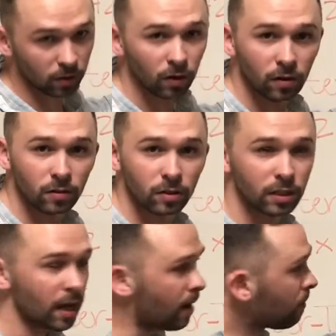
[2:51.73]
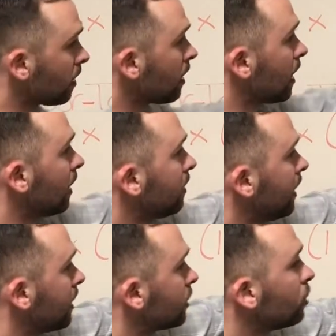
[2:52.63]
old Uncle Sam, and you
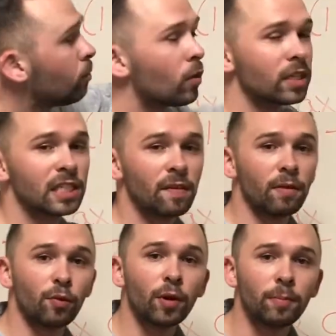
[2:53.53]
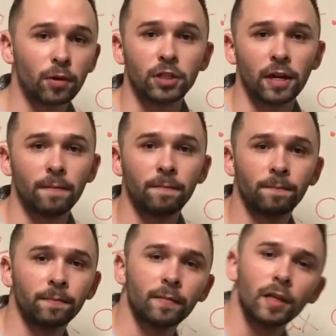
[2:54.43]
get 2.73%.
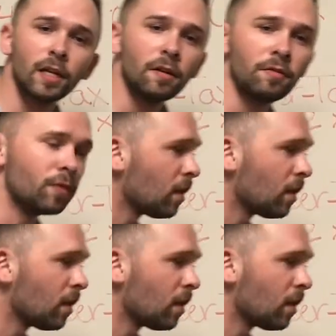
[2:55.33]
If you